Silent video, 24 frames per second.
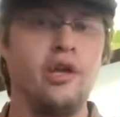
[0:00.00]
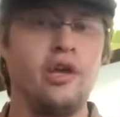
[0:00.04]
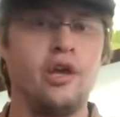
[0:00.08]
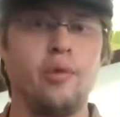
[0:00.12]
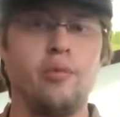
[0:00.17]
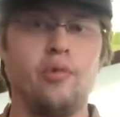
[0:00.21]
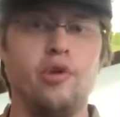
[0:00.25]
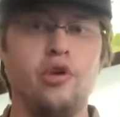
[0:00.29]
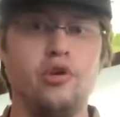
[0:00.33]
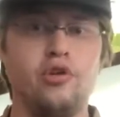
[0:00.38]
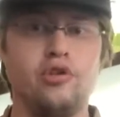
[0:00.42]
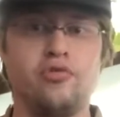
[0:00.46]

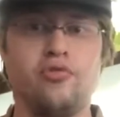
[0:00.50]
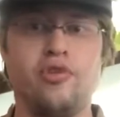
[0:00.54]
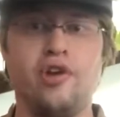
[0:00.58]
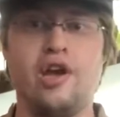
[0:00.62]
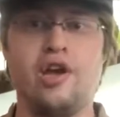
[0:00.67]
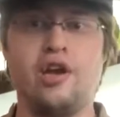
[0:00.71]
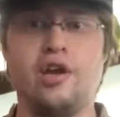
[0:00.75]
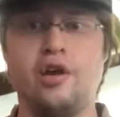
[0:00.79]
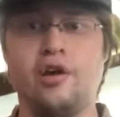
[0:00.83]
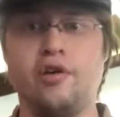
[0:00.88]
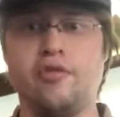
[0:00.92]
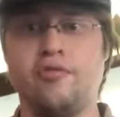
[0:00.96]
I'm a huge
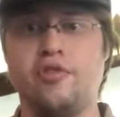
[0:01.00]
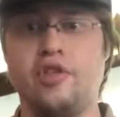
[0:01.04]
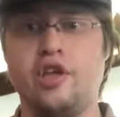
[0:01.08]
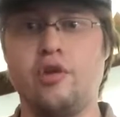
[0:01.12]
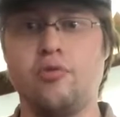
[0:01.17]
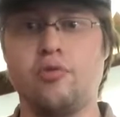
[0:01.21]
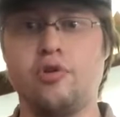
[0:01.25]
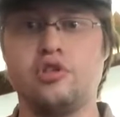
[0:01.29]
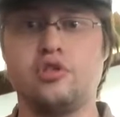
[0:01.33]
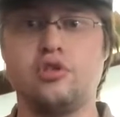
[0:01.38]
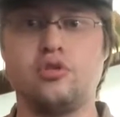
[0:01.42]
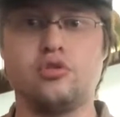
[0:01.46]
fan of the
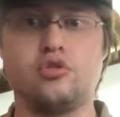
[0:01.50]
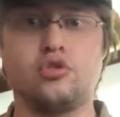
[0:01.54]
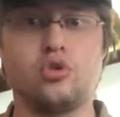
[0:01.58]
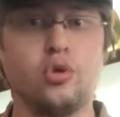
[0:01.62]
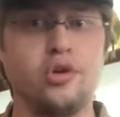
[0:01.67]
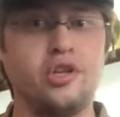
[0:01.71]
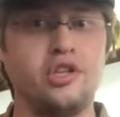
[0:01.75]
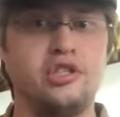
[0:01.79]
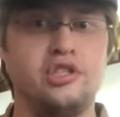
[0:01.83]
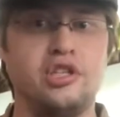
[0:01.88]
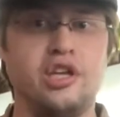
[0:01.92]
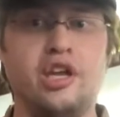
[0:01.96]
original
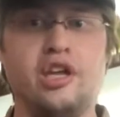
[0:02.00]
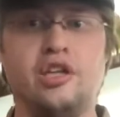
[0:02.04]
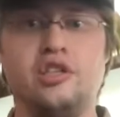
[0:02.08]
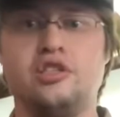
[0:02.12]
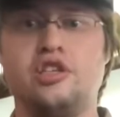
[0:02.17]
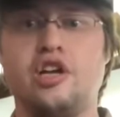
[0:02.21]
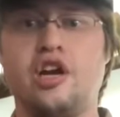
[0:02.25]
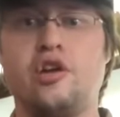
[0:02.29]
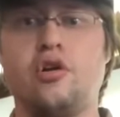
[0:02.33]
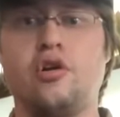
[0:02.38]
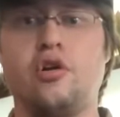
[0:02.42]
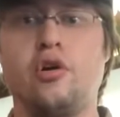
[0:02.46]
trilogy in
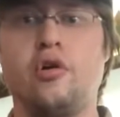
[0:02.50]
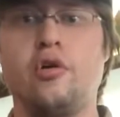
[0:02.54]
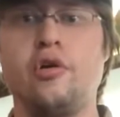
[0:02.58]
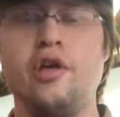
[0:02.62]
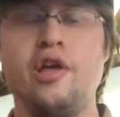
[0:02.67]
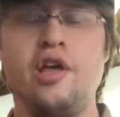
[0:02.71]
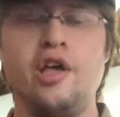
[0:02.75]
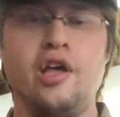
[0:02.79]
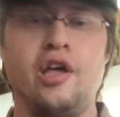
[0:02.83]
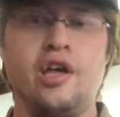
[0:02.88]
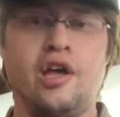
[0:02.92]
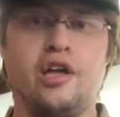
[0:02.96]
general,
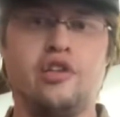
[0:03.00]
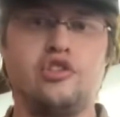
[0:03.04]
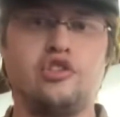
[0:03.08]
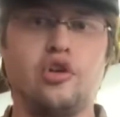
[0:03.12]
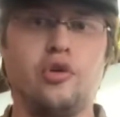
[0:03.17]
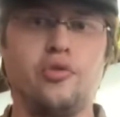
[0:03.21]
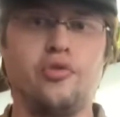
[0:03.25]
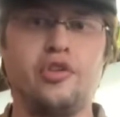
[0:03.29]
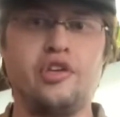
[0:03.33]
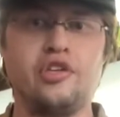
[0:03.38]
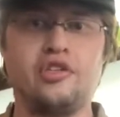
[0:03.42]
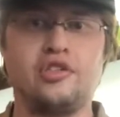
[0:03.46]
and
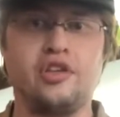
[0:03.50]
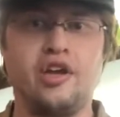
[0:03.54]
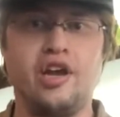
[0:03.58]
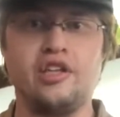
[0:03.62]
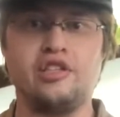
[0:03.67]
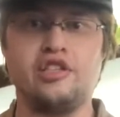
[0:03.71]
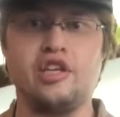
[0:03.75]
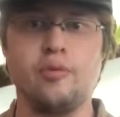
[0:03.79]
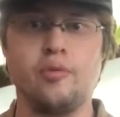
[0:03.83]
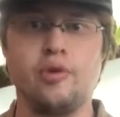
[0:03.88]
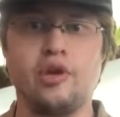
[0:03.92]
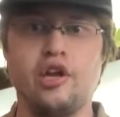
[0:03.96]
so this
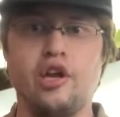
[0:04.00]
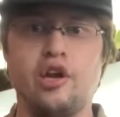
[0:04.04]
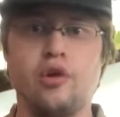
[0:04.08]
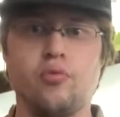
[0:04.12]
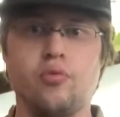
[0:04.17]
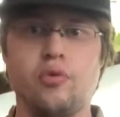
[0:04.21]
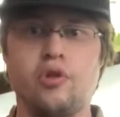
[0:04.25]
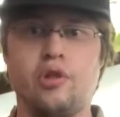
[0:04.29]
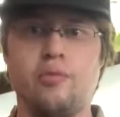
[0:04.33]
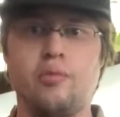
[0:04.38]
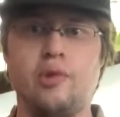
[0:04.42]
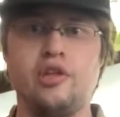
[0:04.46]
lightsaber here
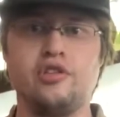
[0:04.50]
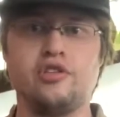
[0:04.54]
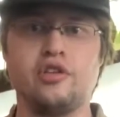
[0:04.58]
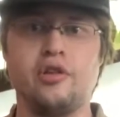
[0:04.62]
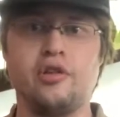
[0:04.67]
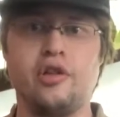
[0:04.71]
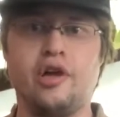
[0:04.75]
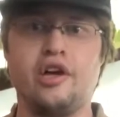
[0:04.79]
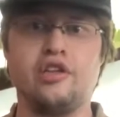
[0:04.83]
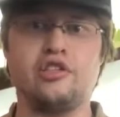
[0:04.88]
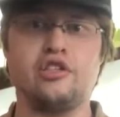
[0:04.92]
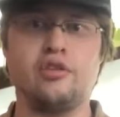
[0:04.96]
really means a
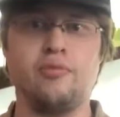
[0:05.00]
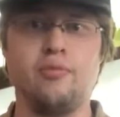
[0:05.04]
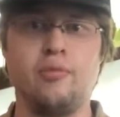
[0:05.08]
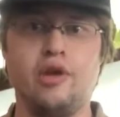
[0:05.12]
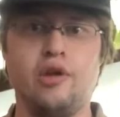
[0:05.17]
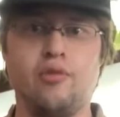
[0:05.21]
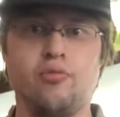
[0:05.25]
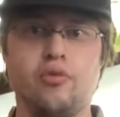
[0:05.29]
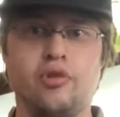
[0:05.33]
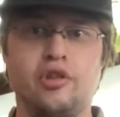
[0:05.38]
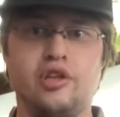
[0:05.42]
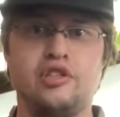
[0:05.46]
lot to me.
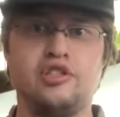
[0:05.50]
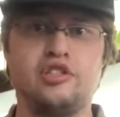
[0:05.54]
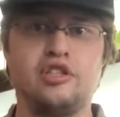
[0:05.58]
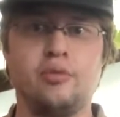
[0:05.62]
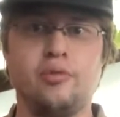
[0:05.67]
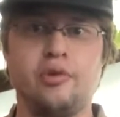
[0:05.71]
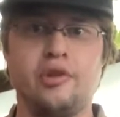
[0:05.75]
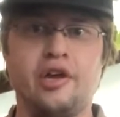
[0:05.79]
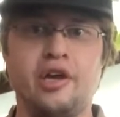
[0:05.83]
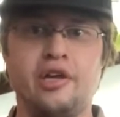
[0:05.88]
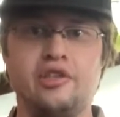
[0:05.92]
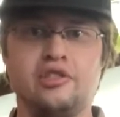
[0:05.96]
It really
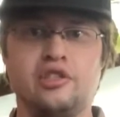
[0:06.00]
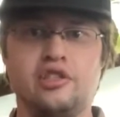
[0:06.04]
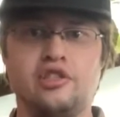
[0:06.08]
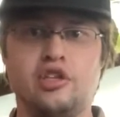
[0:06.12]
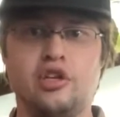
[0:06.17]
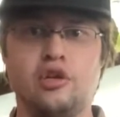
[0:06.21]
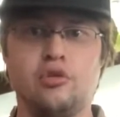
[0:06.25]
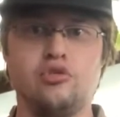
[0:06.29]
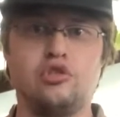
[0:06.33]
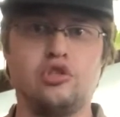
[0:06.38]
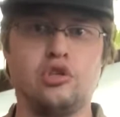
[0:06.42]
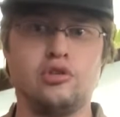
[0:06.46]
symbolizes,
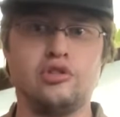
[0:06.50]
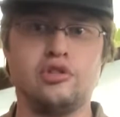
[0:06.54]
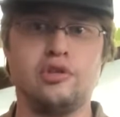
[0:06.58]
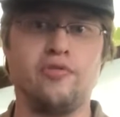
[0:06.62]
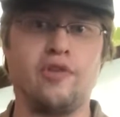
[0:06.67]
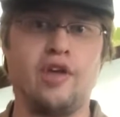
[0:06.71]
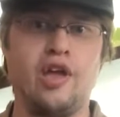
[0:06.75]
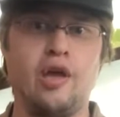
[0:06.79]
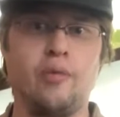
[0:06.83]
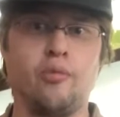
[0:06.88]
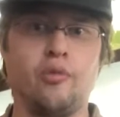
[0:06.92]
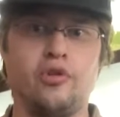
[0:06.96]

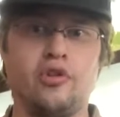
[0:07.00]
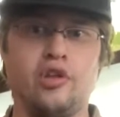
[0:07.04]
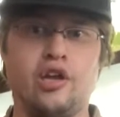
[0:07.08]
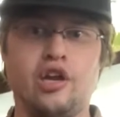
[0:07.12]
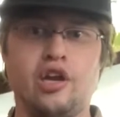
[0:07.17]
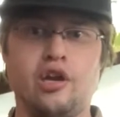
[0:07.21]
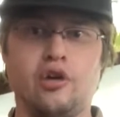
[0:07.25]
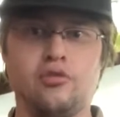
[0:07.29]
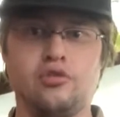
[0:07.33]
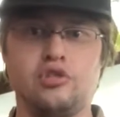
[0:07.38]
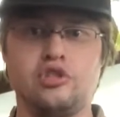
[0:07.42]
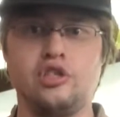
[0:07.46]
Joseph Campbell and the
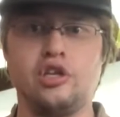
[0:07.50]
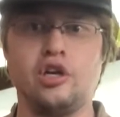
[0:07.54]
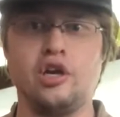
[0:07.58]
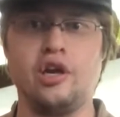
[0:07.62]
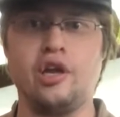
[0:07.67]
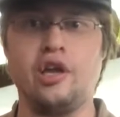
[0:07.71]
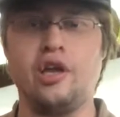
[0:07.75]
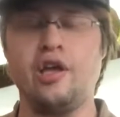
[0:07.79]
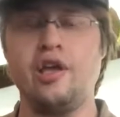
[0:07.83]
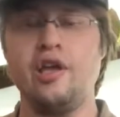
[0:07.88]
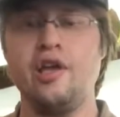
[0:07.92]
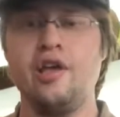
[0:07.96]
hero's
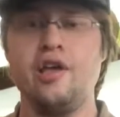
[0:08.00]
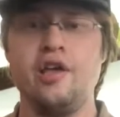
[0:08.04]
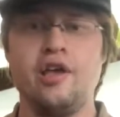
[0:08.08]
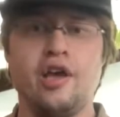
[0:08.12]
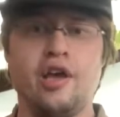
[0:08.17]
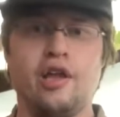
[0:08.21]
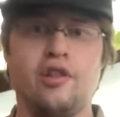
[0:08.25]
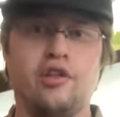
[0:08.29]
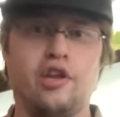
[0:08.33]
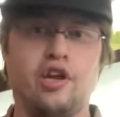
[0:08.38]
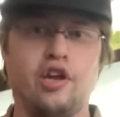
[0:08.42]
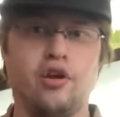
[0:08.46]
journey
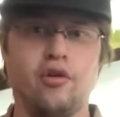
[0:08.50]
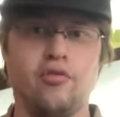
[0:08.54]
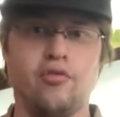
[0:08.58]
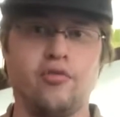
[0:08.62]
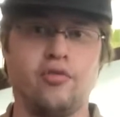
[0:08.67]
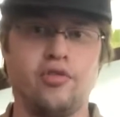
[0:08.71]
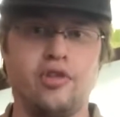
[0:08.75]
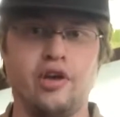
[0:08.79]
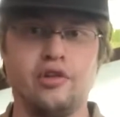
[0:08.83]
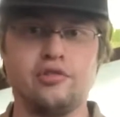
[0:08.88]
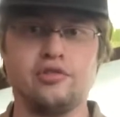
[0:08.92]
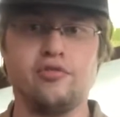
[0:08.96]
and the hero
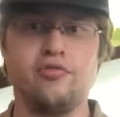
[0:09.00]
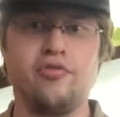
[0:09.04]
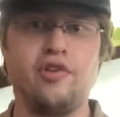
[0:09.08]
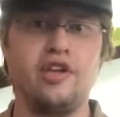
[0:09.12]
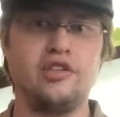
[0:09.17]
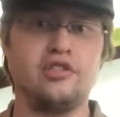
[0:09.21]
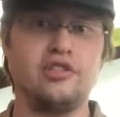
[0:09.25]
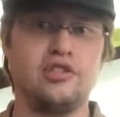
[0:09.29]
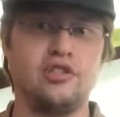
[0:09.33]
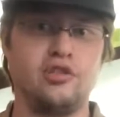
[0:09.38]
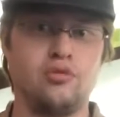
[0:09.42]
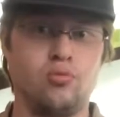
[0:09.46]
of 1,000
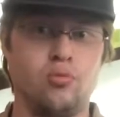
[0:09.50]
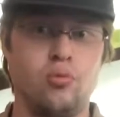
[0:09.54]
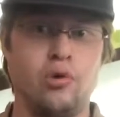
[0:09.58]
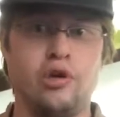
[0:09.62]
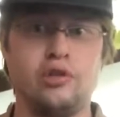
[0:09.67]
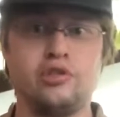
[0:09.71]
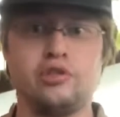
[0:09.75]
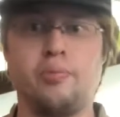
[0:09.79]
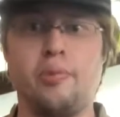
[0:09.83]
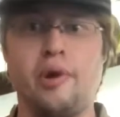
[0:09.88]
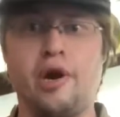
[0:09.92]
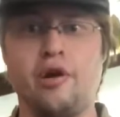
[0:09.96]
Faces, as
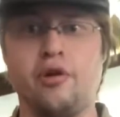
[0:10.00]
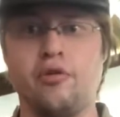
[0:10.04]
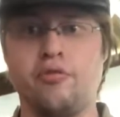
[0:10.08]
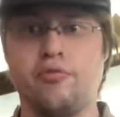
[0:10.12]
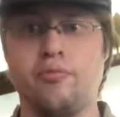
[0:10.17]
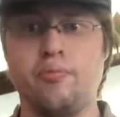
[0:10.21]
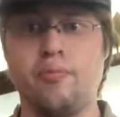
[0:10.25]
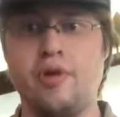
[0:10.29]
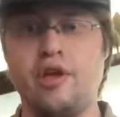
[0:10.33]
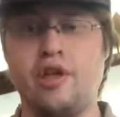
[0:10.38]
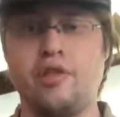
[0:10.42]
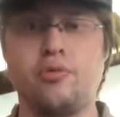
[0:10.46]
well as Power
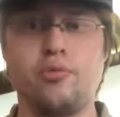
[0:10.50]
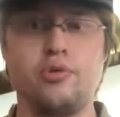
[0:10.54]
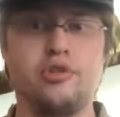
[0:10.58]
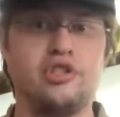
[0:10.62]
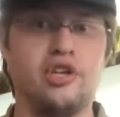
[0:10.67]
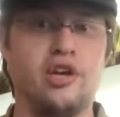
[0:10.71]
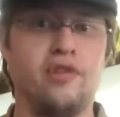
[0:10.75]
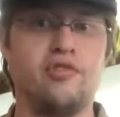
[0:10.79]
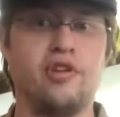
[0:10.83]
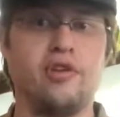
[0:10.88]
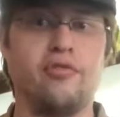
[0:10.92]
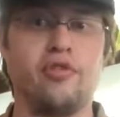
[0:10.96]
of Myth, which
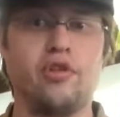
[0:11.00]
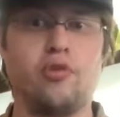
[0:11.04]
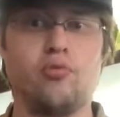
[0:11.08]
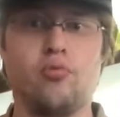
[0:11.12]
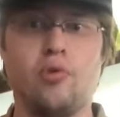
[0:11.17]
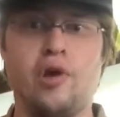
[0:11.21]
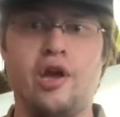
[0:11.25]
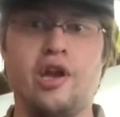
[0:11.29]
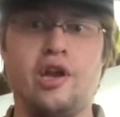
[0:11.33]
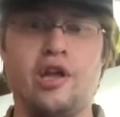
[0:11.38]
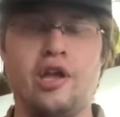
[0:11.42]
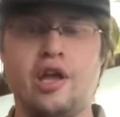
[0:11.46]
I've definitely
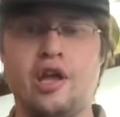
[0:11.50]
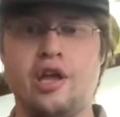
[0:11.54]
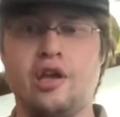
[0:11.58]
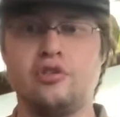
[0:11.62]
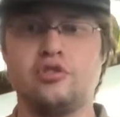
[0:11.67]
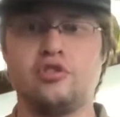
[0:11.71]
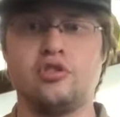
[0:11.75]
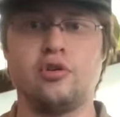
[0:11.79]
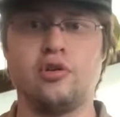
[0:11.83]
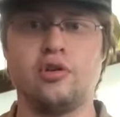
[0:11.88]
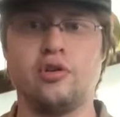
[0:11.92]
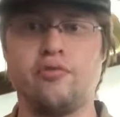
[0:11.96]
read
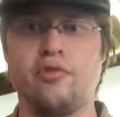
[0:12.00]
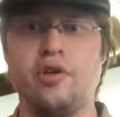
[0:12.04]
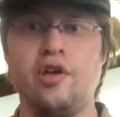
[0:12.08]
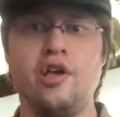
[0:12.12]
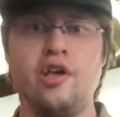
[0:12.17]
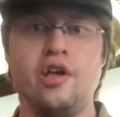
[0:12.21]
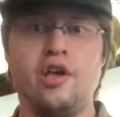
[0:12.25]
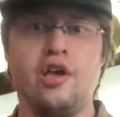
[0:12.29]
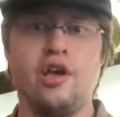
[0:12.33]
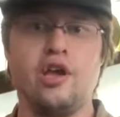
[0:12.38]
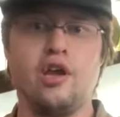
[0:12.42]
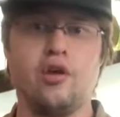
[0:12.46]
and sort of,
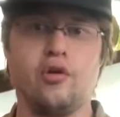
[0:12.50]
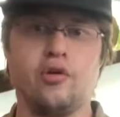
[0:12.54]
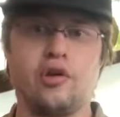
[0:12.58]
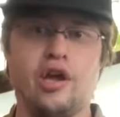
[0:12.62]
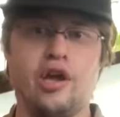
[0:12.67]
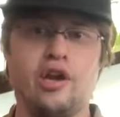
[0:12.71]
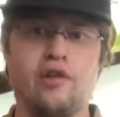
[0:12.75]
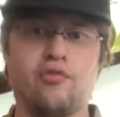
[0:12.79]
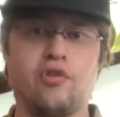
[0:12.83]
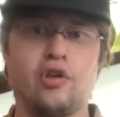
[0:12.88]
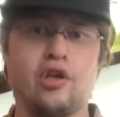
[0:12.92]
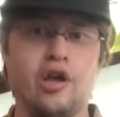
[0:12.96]

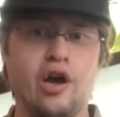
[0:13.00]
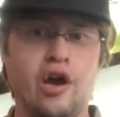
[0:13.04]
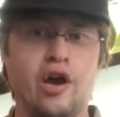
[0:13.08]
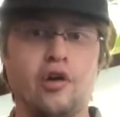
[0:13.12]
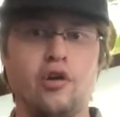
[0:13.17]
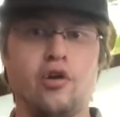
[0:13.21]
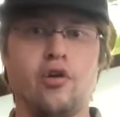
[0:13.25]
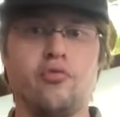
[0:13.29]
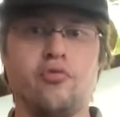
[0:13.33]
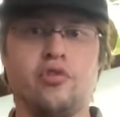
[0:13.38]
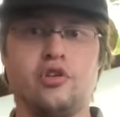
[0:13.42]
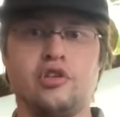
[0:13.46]
kind of
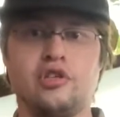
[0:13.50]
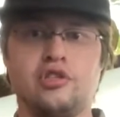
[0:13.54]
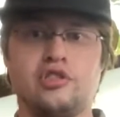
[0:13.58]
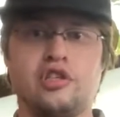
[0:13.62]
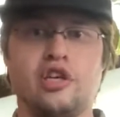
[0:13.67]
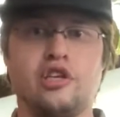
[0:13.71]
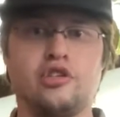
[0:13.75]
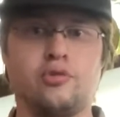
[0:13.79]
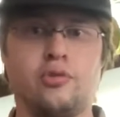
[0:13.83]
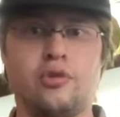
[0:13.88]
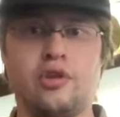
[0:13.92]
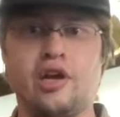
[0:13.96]
gone over and
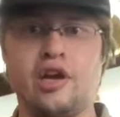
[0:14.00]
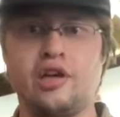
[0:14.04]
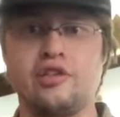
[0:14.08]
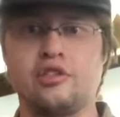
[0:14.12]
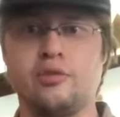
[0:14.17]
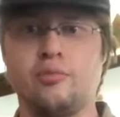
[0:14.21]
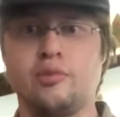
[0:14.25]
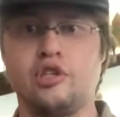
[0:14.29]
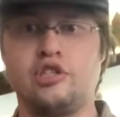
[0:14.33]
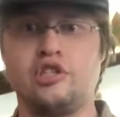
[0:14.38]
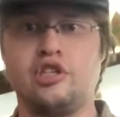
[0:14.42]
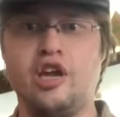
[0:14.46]
discussed with you guys
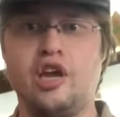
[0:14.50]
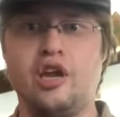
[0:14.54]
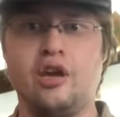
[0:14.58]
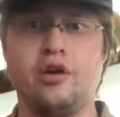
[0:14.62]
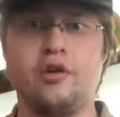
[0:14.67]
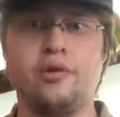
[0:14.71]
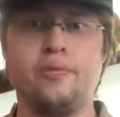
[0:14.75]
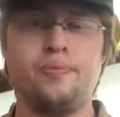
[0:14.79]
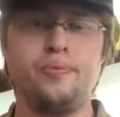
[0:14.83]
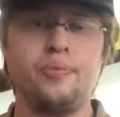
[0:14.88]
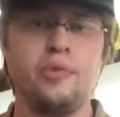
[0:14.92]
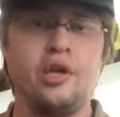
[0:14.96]
on my
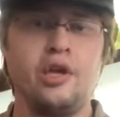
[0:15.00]
channel.